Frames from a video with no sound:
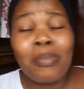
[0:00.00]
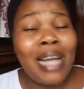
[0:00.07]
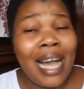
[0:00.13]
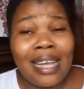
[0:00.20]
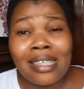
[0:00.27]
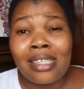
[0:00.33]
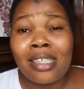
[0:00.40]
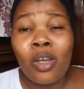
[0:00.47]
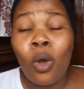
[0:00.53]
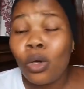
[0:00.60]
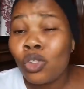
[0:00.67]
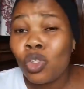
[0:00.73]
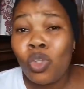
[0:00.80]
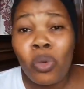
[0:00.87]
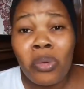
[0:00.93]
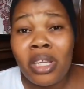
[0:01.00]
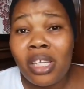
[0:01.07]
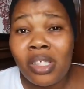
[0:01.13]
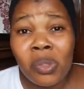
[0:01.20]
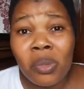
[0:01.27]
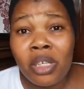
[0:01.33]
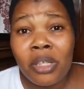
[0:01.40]
guys, the whole story
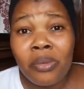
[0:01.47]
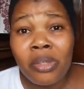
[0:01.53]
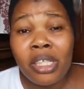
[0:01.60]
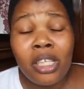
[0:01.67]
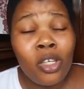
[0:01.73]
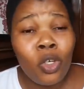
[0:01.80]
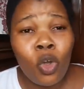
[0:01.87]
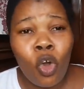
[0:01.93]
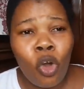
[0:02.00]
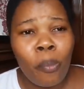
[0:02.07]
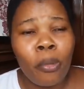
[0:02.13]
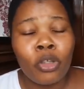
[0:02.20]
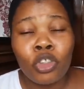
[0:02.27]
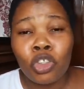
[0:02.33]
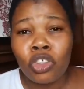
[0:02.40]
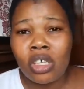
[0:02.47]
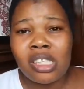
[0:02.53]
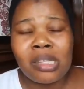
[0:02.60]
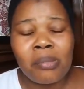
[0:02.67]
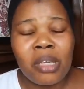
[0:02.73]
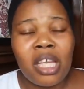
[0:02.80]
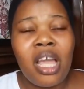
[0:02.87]
is really, really long, but
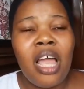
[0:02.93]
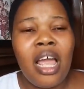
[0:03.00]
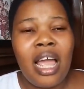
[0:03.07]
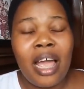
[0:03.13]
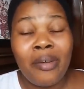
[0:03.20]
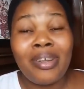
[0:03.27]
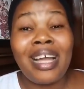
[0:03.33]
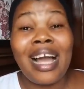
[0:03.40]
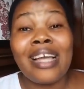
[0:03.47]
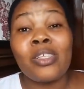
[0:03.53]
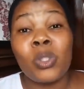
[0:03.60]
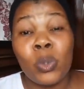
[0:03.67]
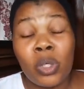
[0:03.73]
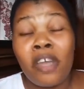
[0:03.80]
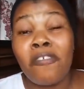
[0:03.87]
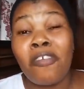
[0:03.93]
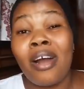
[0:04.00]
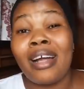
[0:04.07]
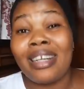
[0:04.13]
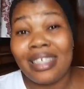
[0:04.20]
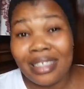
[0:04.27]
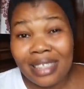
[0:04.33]
trust me, Erica is looking for
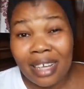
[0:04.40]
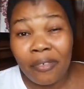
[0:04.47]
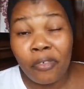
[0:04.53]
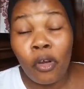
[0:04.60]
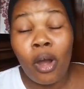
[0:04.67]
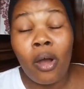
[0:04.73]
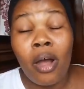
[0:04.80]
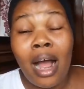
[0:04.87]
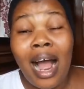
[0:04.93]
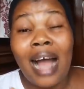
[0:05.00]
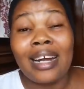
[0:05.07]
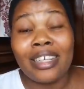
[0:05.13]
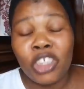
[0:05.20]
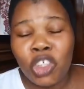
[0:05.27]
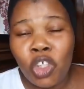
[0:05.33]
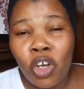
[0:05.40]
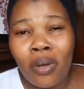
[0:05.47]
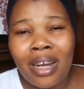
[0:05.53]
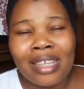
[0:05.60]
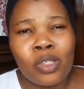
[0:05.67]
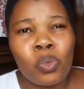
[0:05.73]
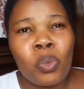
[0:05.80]
an for an
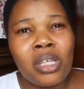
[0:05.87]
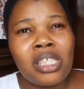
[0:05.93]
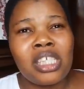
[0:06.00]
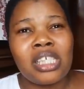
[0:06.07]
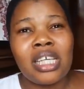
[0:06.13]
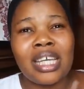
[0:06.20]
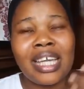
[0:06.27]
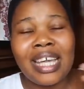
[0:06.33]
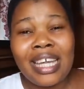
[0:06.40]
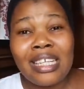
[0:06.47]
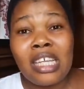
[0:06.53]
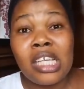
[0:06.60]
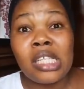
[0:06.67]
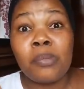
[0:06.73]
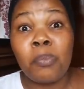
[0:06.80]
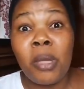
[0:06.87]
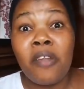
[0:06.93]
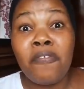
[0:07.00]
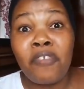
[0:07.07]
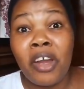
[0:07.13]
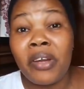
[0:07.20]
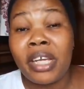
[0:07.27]
assurance, which Kid is
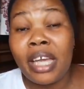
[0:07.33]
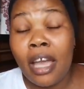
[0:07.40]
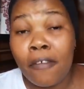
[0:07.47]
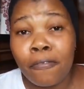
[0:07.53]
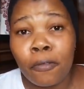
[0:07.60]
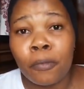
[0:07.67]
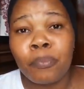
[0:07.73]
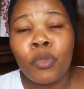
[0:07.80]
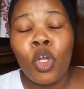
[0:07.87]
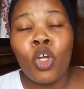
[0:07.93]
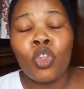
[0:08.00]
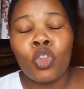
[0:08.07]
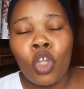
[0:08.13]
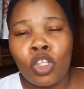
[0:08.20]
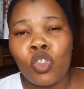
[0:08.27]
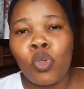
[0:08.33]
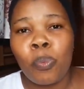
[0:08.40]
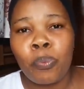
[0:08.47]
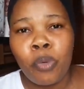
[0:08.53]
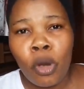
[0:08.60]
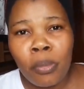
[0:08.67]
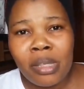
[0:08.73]
being very careful not to
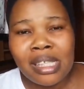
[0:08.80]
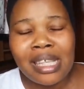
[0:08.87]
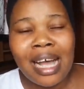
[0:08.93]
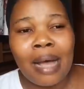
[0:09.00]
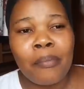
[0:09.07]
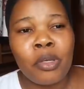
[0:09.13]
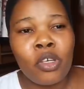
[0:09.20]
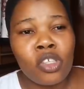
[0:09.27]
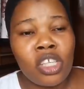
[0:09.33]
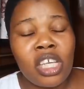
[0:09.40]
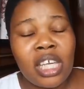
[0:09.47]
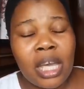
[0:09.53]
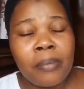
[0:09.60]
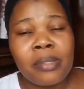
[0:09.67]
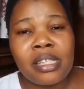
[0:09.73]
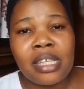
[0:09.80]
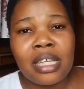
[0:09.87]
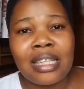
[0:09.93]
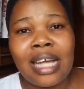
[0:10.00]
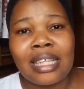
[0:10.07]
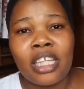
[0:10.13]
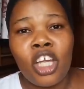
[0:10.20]
promise her, because he keeps
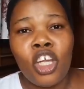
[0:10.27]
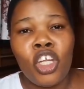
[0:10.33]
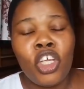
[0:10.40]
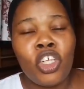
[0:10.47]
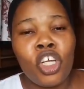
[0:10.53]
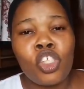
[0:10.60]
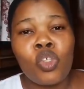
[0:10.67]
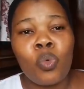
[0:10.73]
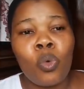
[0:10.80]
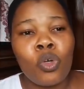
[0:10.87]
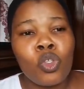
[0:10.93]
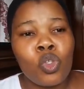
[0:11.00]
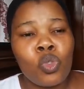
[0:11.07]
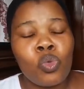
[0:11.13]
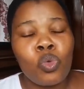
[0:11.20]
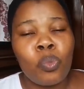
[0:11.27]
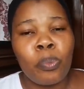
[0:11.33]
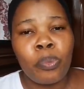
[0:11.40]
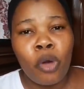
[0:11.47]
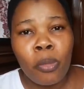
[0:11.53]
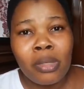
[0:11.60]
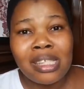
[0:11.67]
saying that he doesn't want to
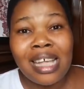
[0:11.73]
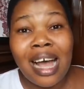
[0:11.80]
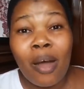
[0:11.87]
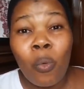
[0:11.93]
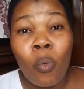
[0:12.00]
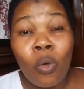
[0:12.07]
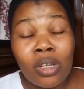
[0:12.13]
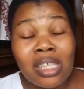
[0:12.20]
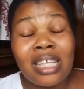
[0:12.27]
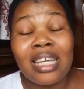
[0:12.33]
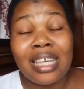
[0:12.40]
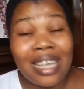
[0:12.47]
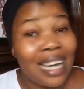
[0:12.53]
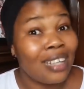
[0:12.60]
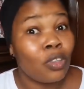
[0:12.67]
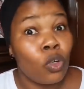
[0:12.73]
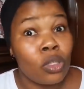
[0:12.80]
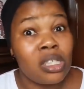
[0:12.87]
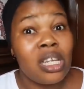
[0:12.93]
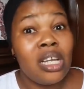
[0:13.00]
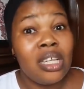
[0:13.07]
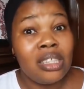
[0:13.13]
promise her what he
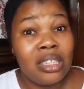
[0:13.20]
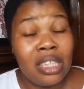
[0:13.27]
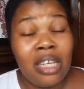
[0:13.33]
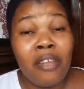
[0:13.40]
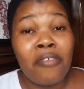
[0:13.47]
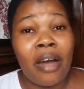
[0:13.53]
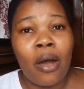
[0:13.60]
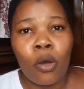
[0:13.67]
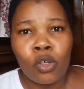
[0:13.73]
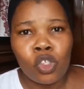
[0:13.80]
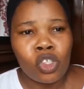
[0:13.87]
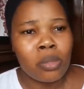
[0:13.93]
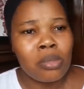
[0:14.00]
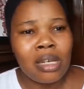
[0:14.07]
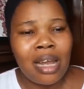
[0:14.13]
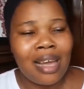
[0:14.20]
cannot deliver or something